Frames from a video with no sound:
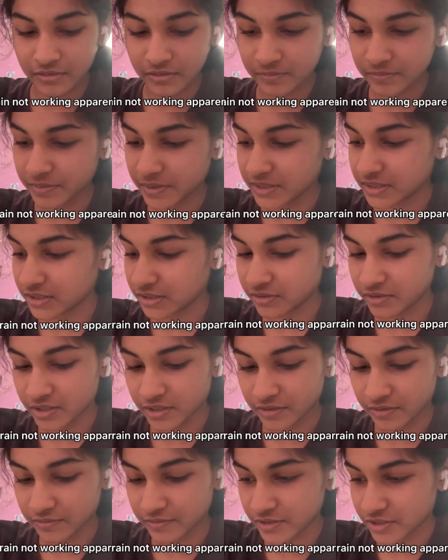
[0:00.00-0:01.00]
Busy doing
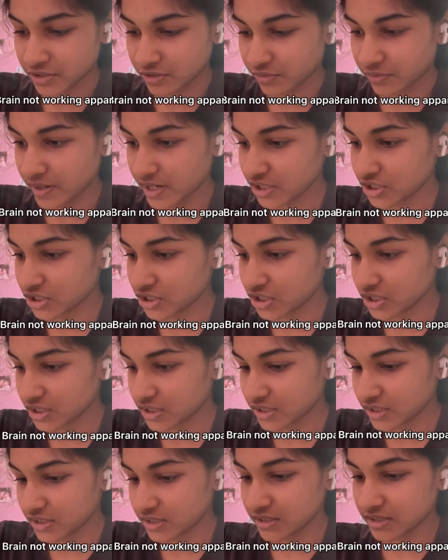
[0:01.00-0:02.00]
revision
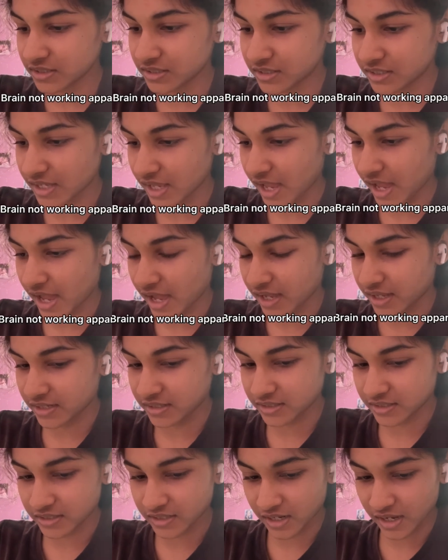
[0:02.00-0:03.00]
questions,
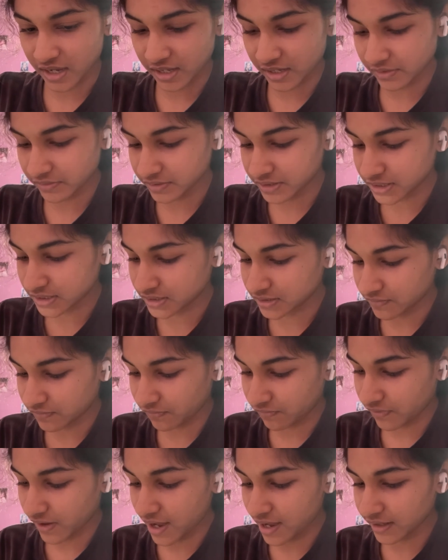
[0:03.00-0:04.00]
and it was
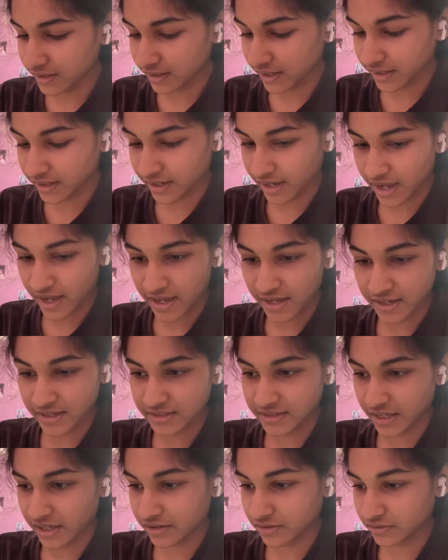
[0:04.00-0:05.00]
fun, I
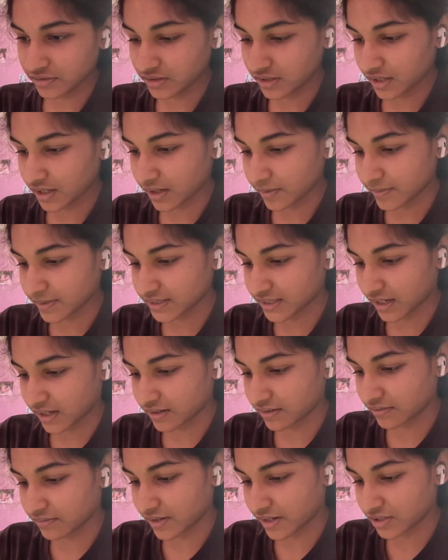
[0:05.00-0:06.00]
guess. I don't think I'm
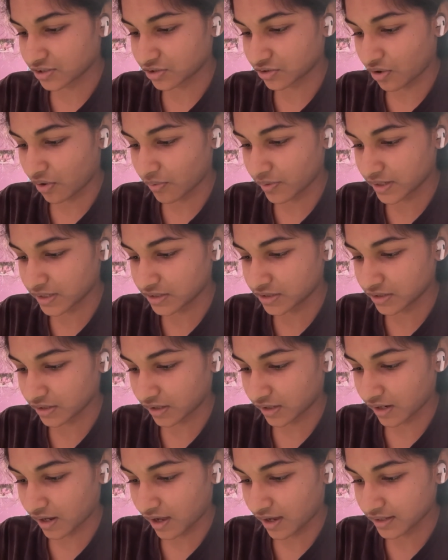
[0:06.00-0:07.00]
exactly ready to go into
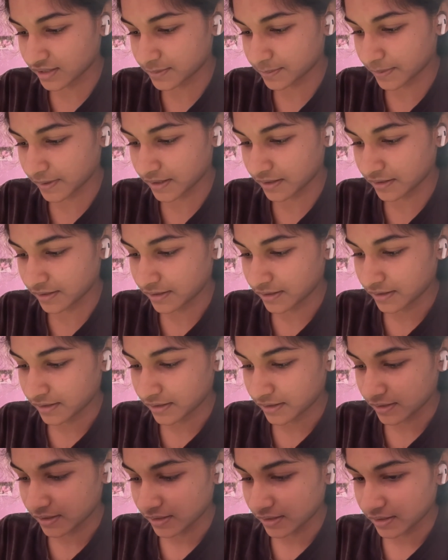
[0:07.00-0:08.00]
class, but
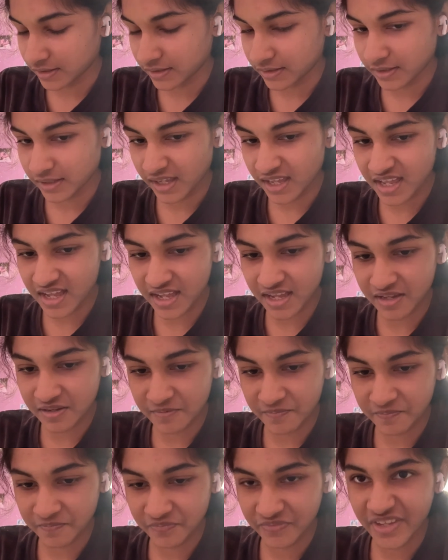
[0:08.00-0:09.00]
eh,
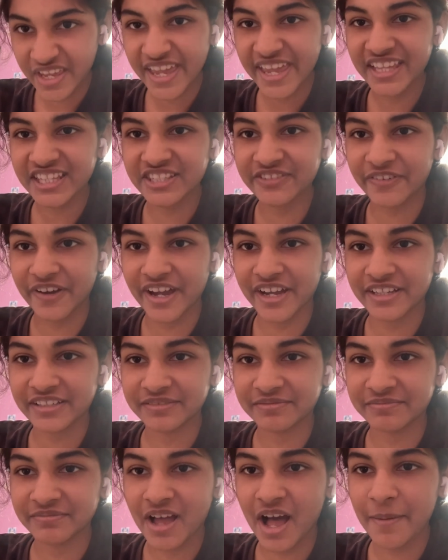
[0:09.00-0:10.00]
it's
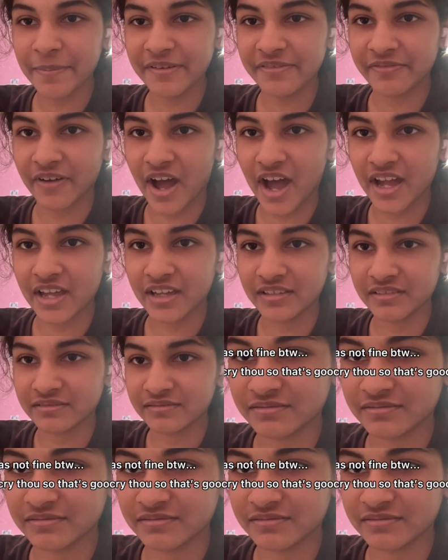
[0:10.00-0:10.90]
fine. I'll be fine.